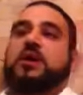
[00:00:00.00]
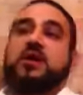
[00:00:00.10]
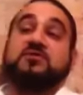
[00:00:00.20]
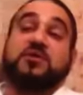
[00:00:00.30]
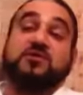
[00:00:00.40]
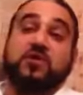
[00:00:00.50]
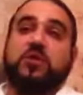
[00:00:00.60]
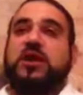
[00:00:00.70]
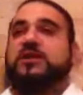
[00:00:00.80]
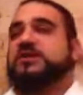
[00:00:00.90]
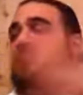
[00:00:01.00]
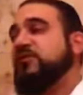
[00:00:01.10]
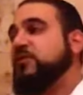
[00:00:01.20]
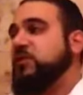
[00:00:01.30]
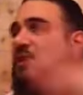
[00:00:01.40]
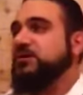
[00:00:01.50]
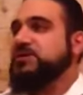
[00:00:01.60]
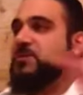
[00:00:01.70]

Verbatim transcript: every few weeks, every few years,